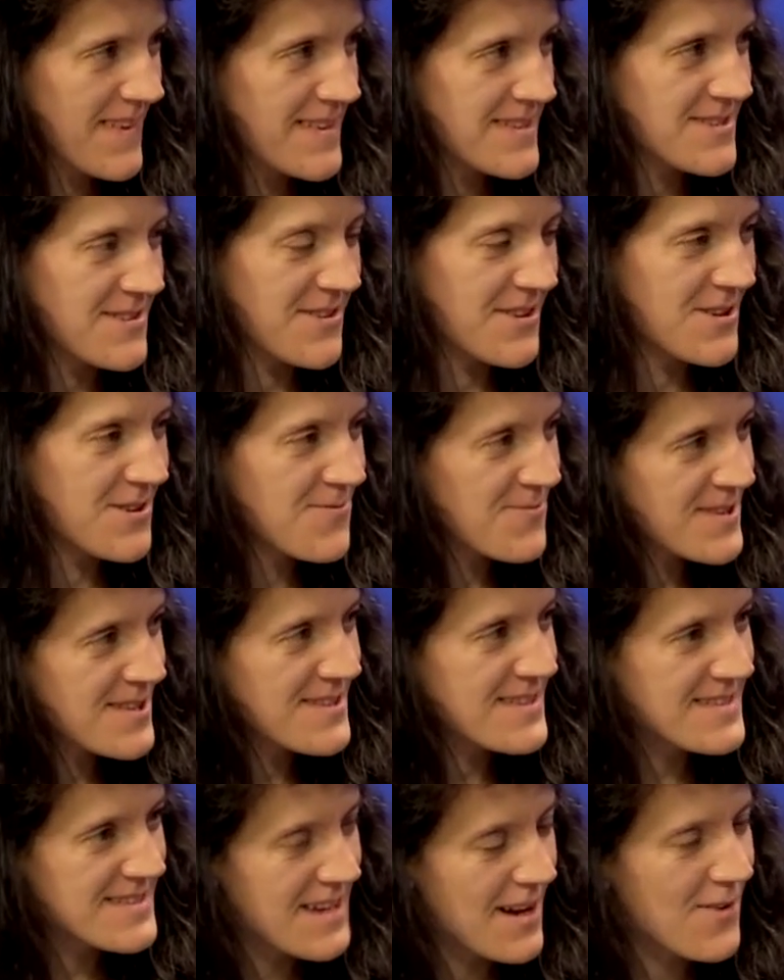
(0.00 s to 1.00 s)
So yes. you're
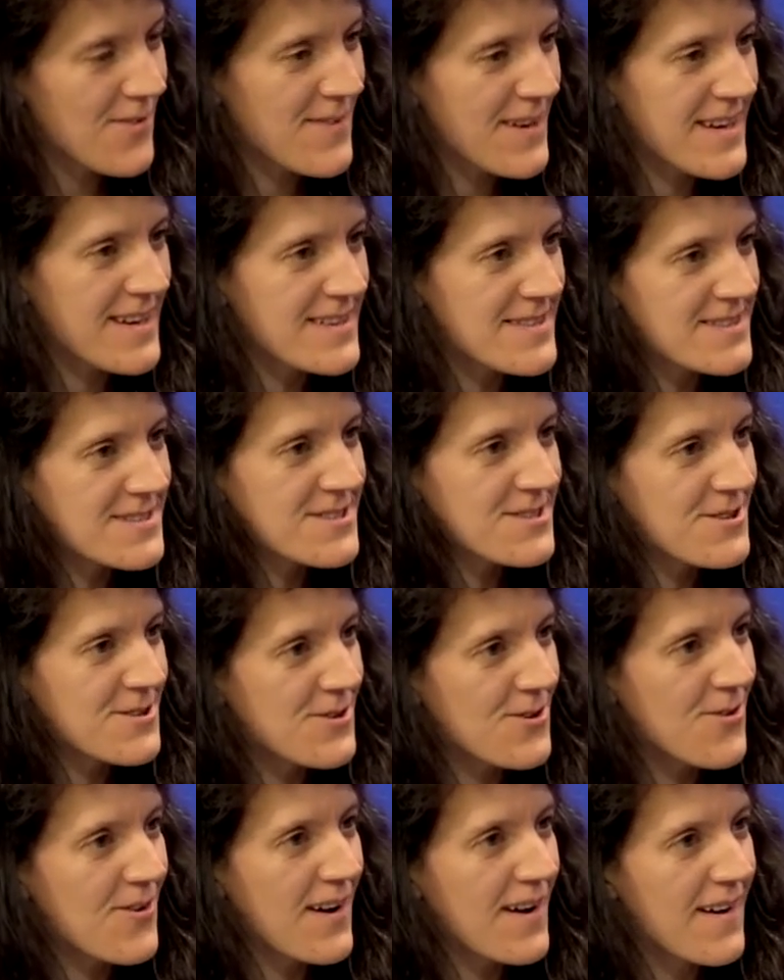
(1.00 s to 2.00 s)
really delving
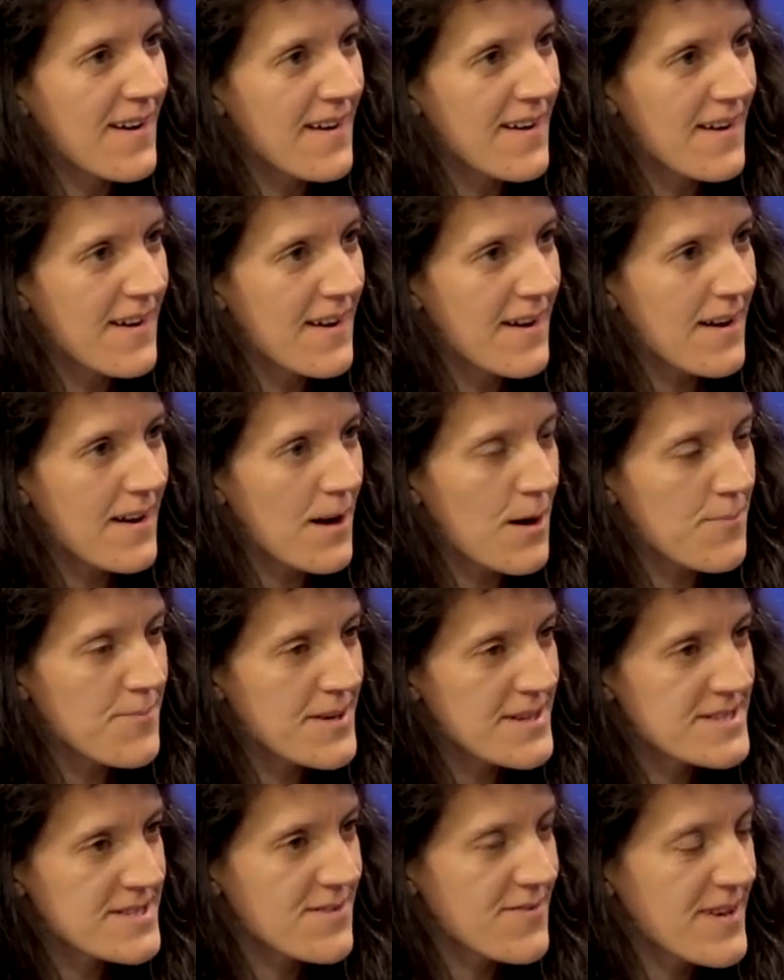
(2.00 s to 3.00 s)
into a
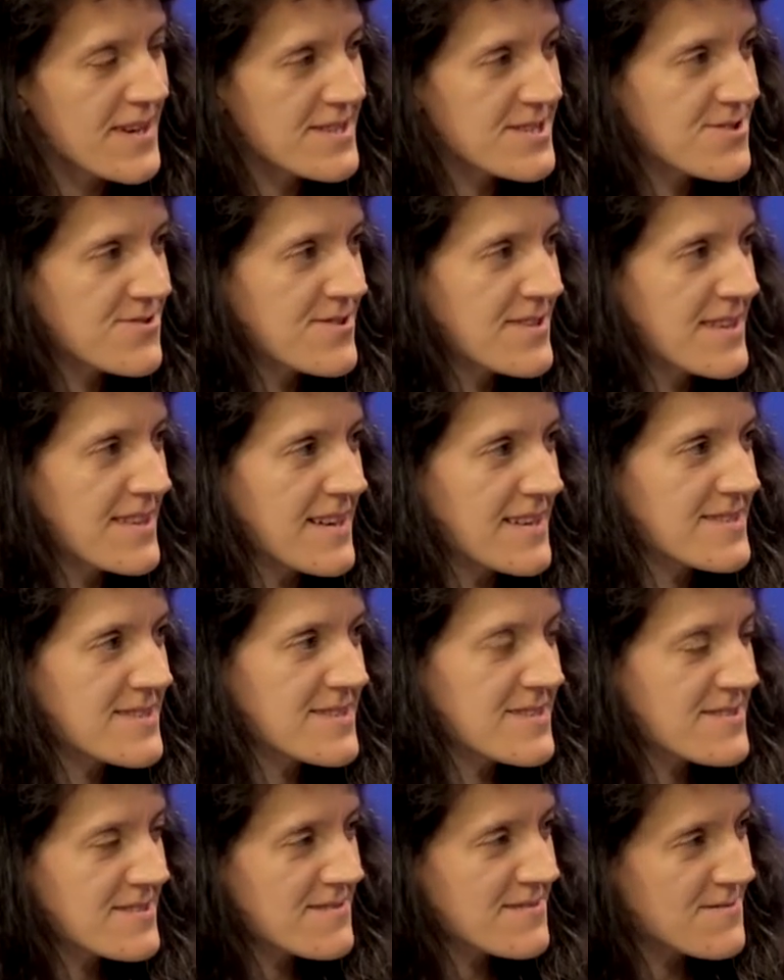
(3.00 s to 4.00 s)
piece of history
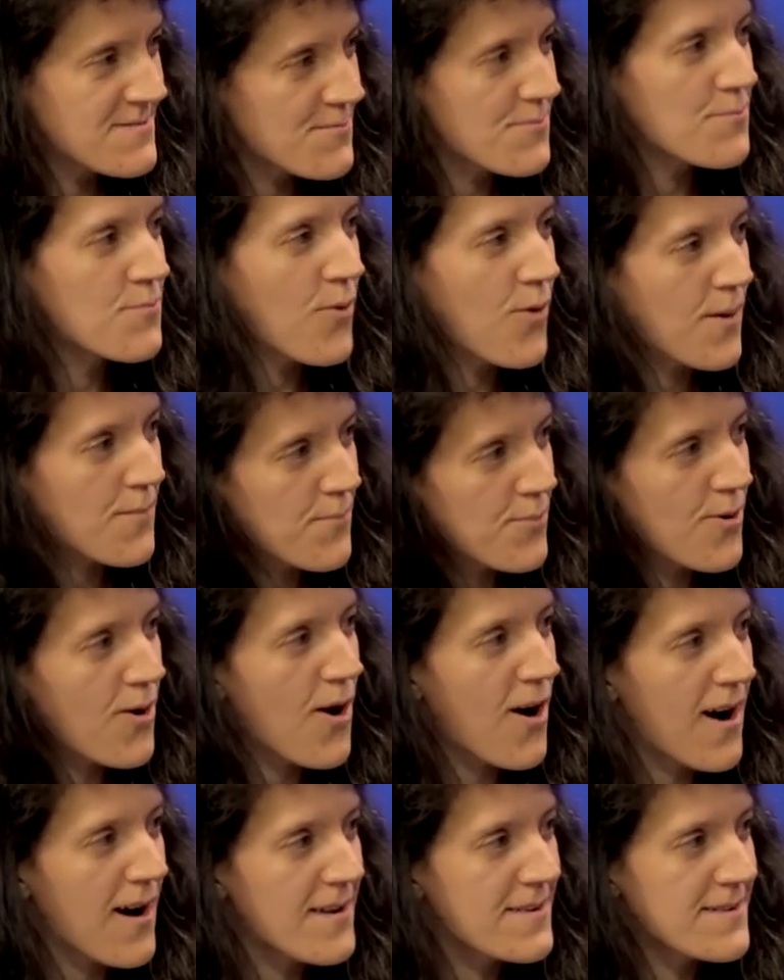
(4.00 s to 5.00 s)
that's more
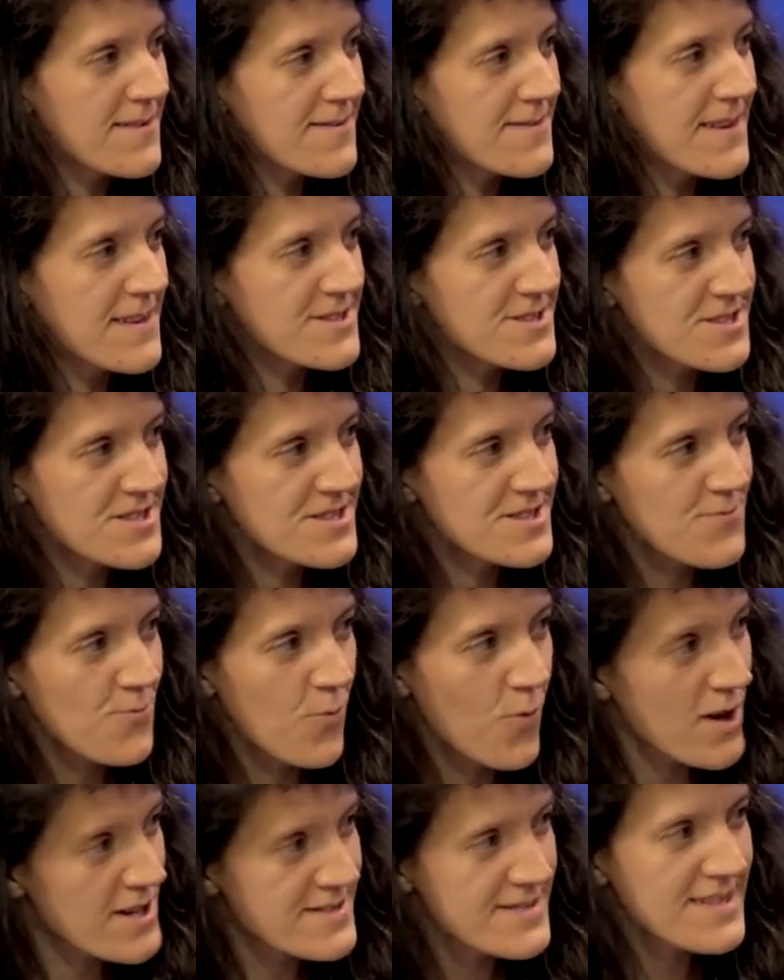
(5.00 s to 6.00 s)
broad than just
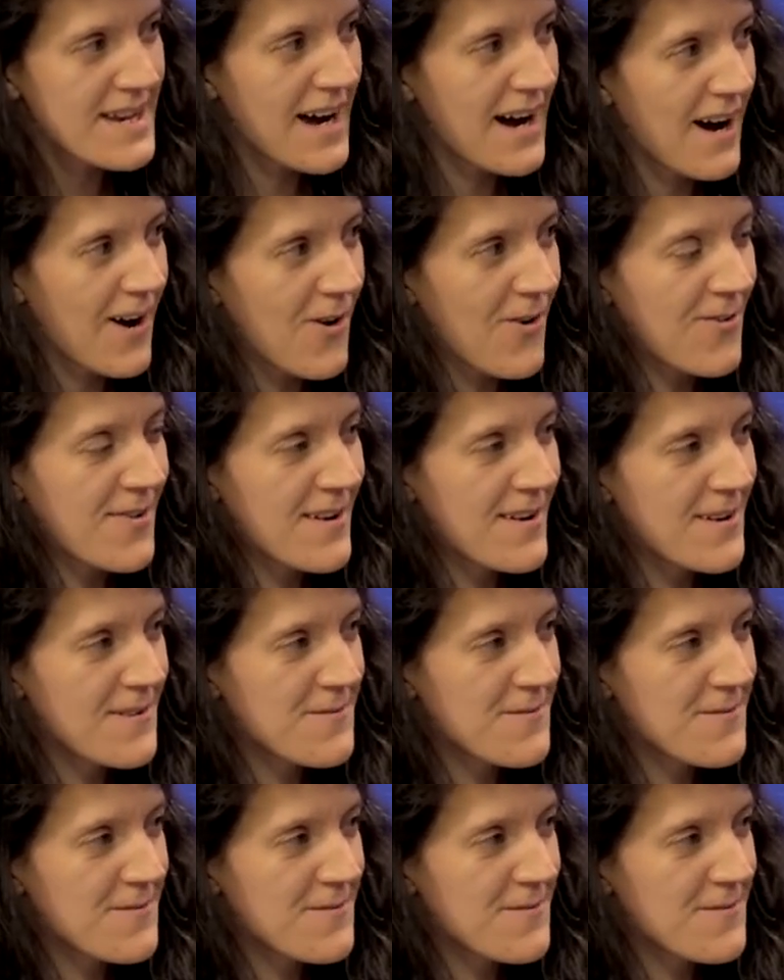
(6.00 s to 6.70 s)
one town?